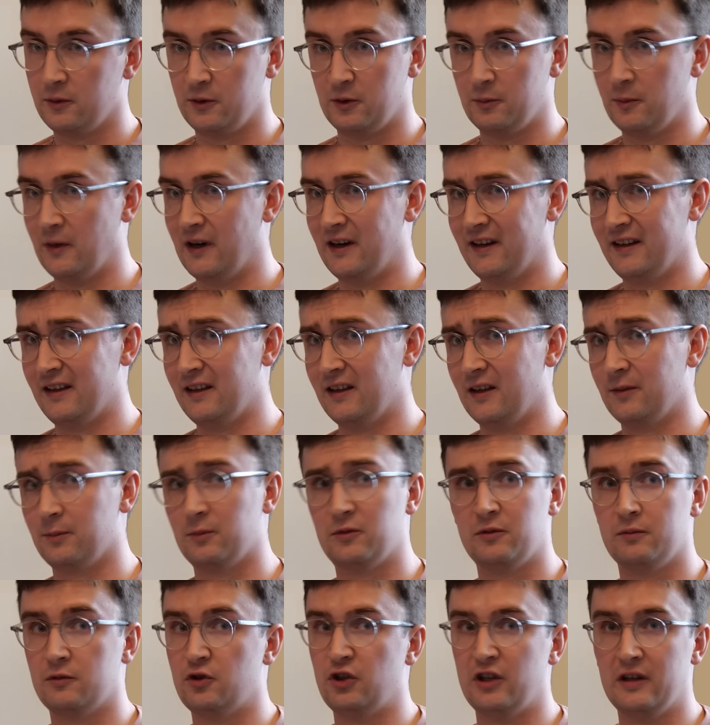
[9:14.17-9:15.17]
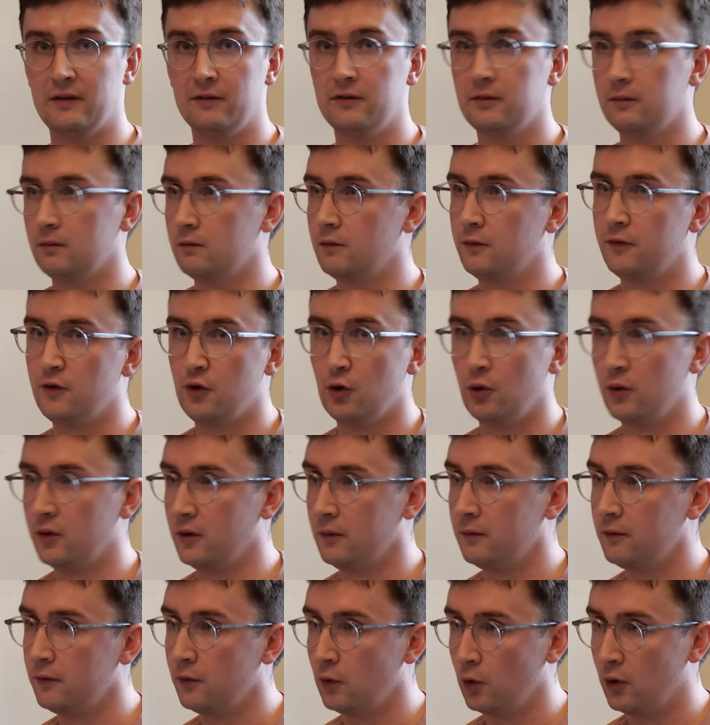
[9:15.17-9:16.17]
Admani achieved fewer
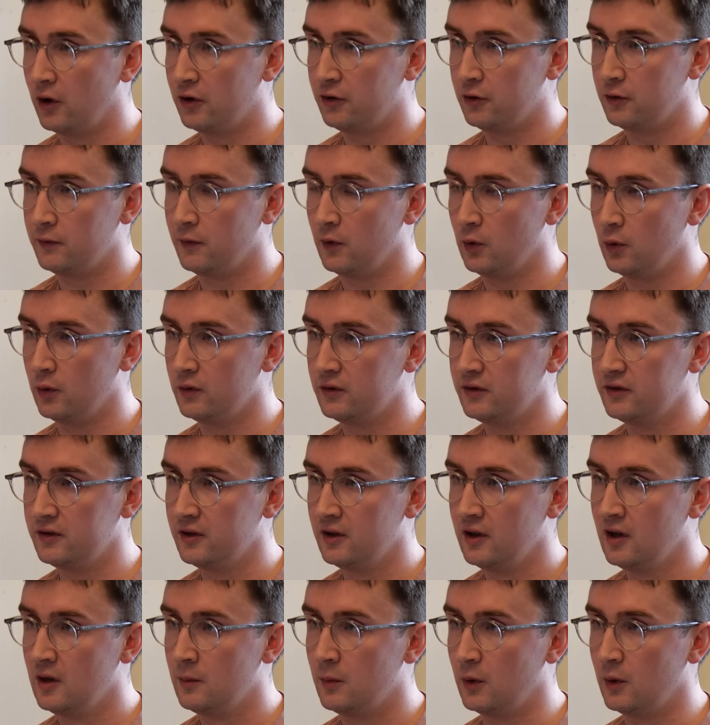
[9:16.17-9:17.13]
than 400 votes,